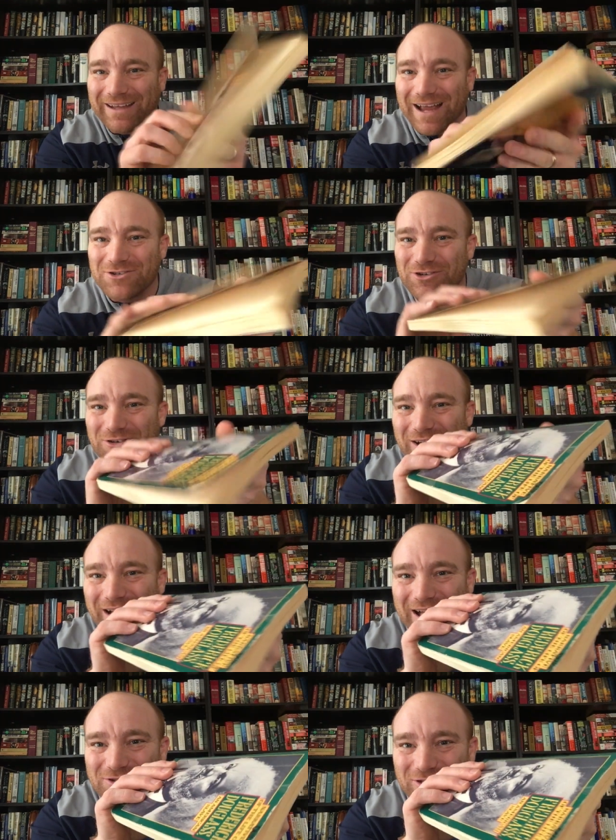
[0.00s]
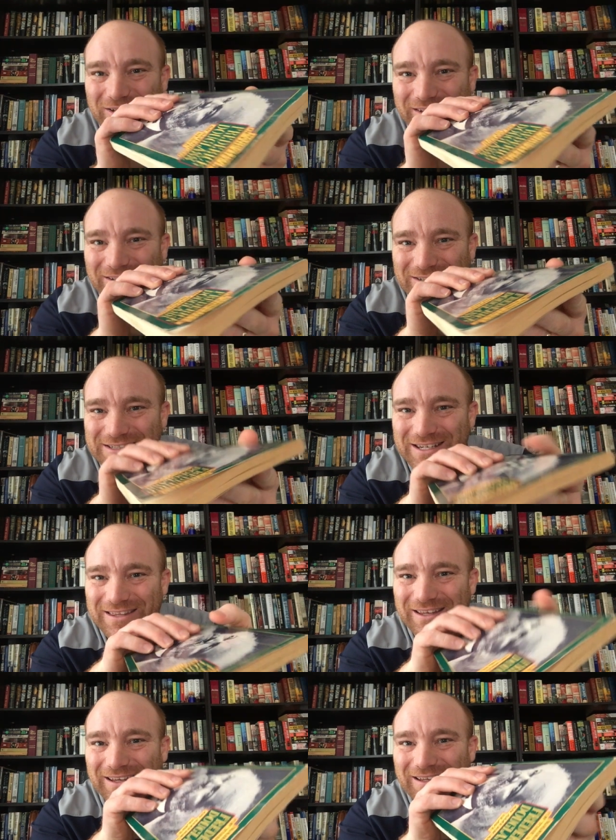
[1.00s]
as you as you can you see
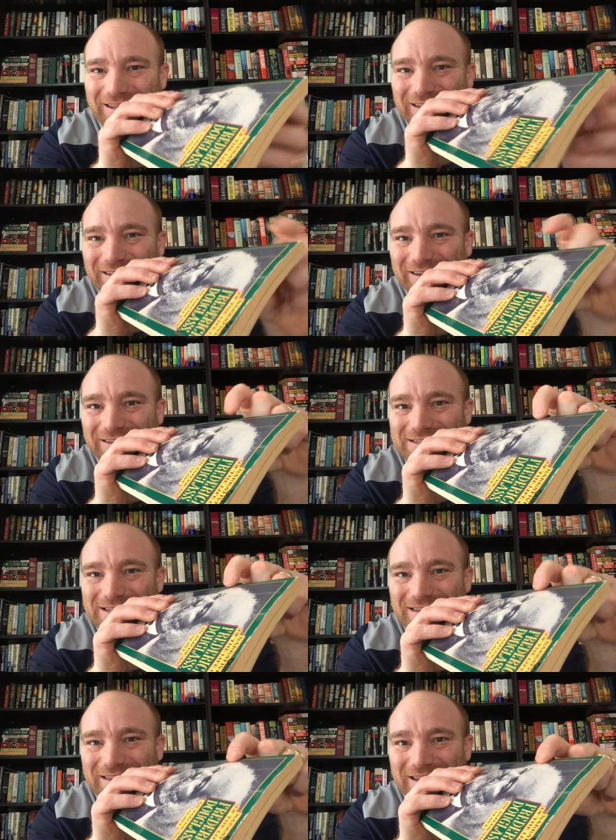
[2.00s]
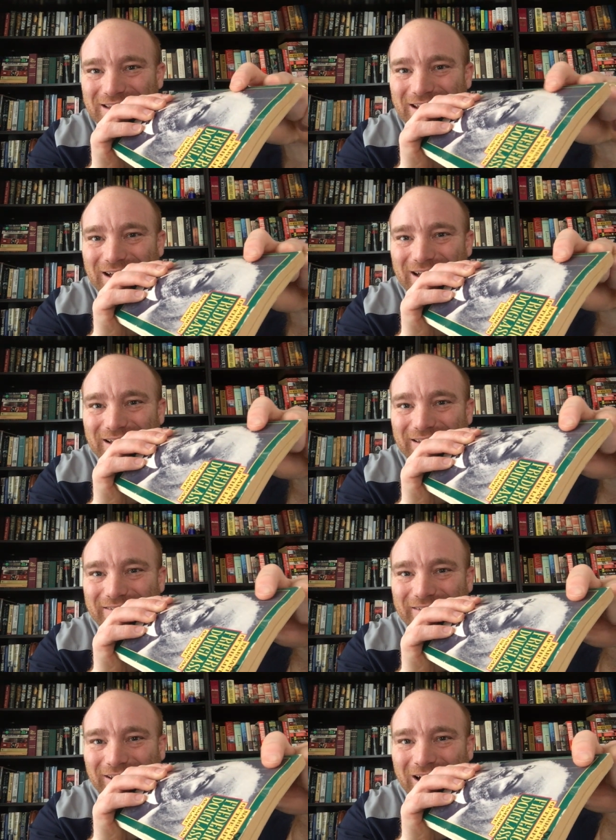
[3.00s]
the you can see the uh,
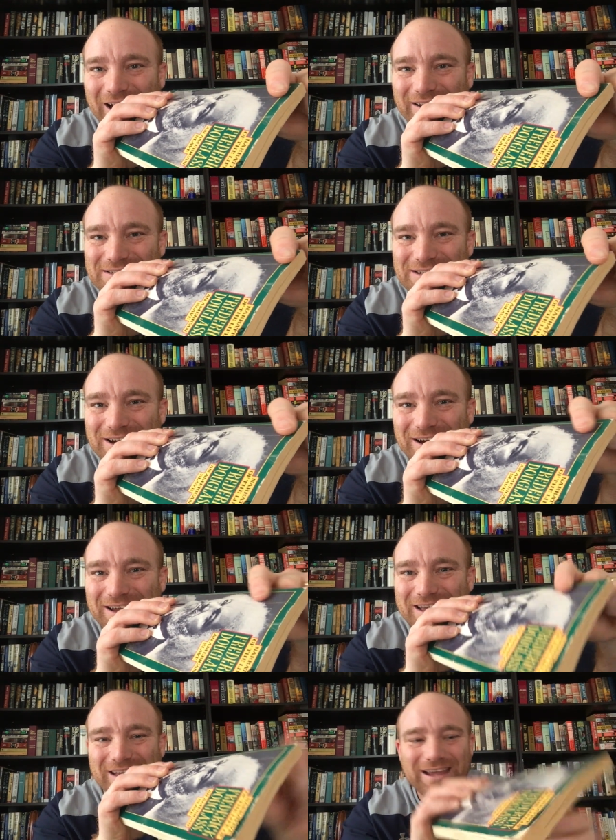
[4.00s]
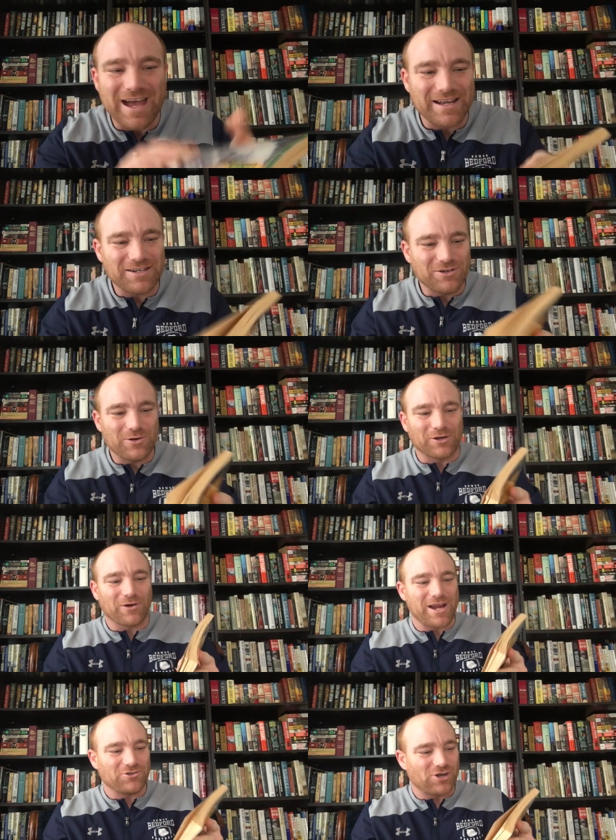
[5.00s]
the lines there. Yeah, I didn't do a
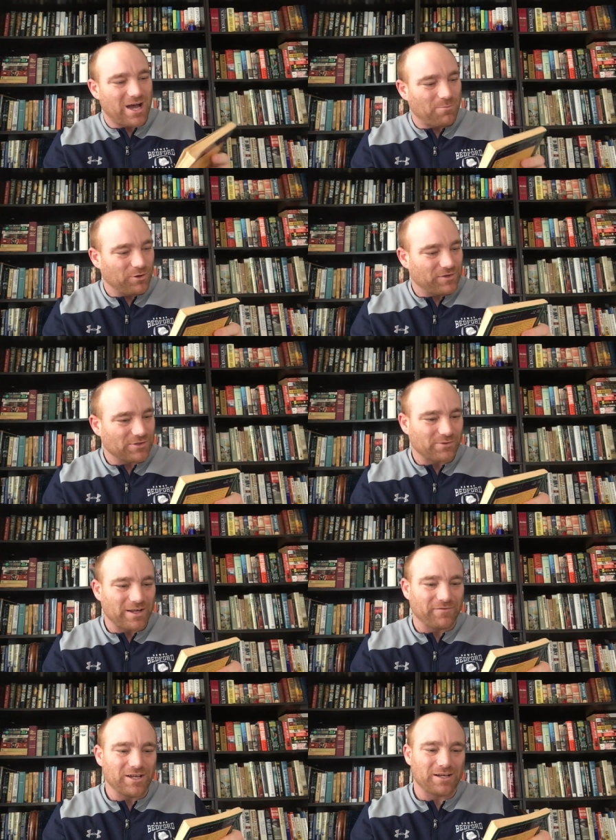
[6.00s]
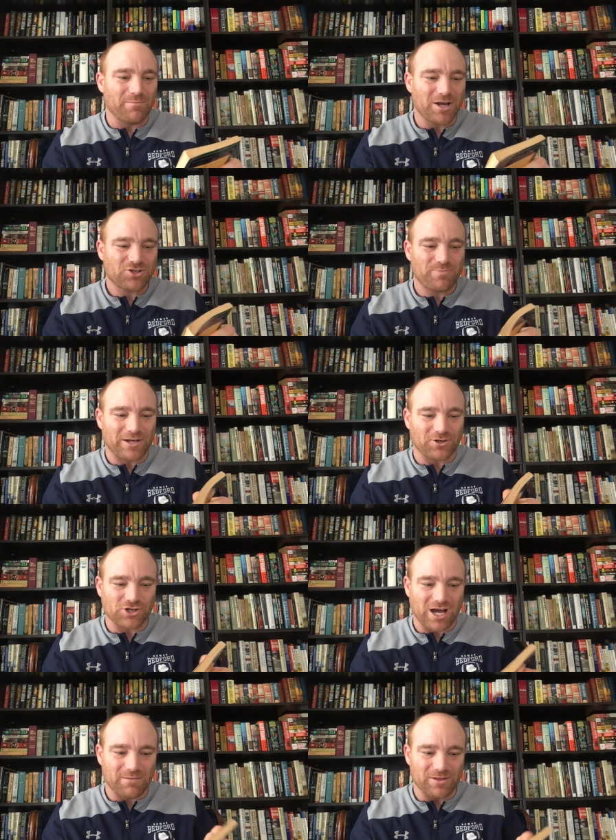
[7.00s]
great job with this one. I've done a much better
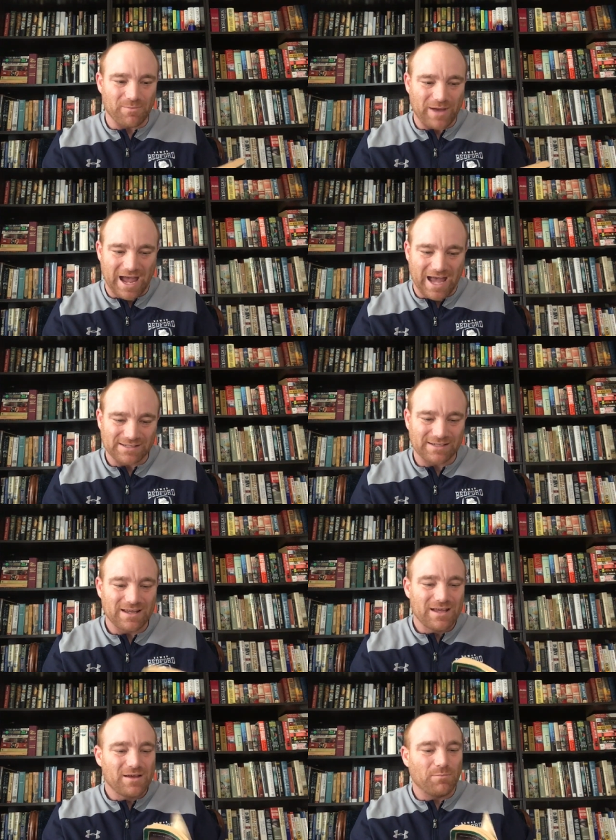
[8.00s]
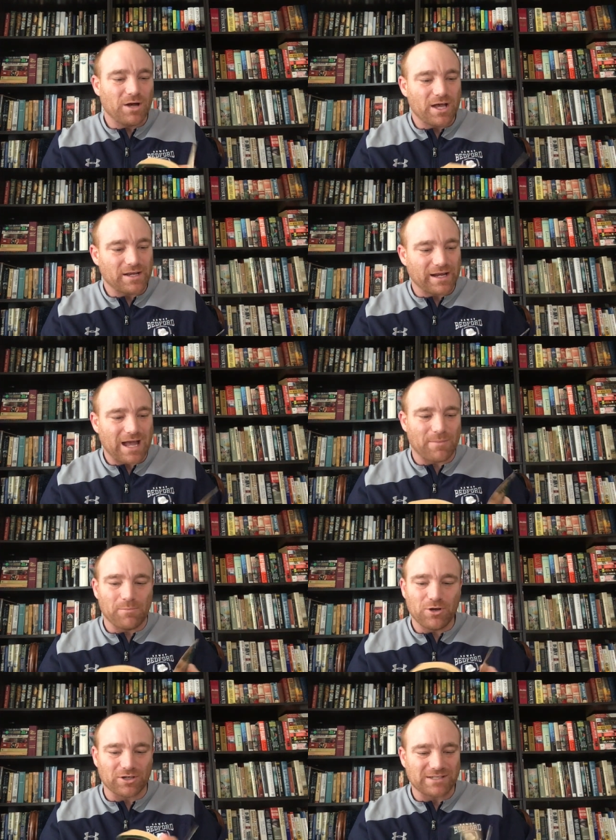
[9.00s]
job in the past, but I got my
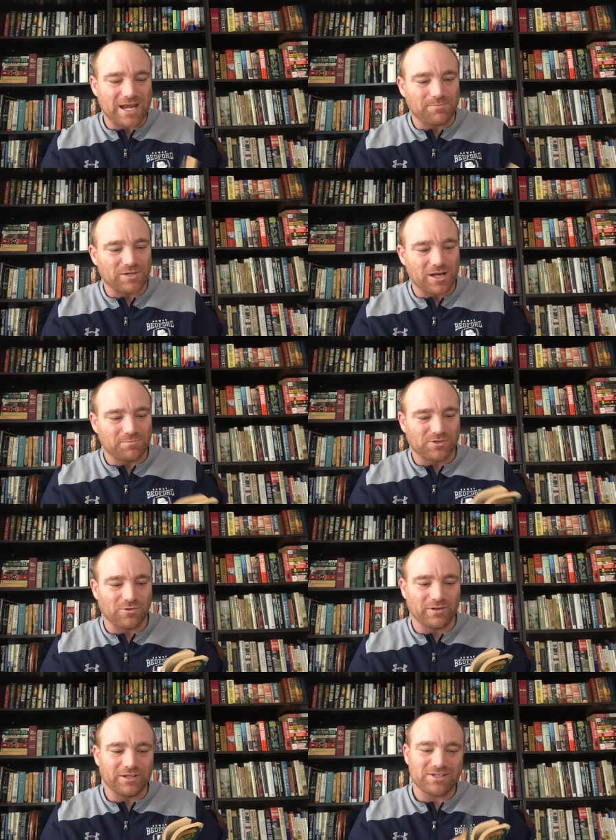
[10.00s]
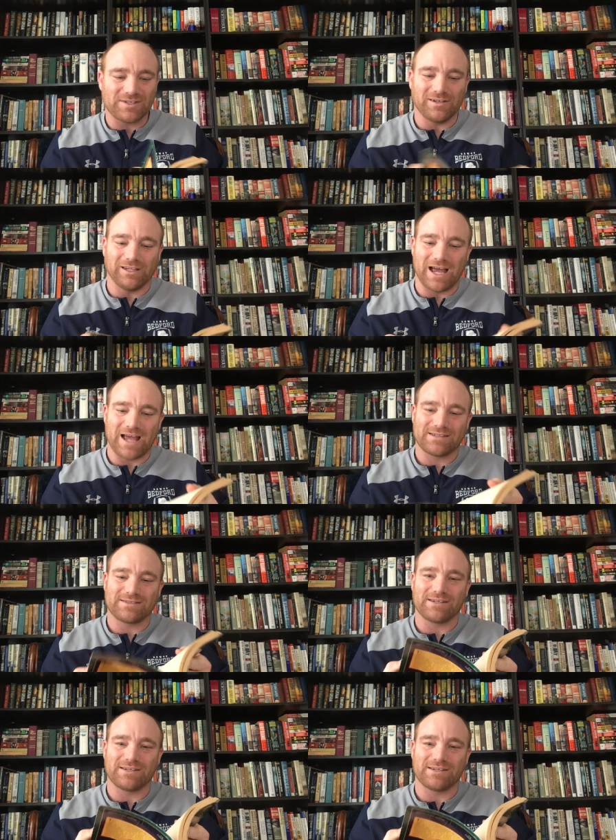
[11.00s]
book taped up, so at least it'll last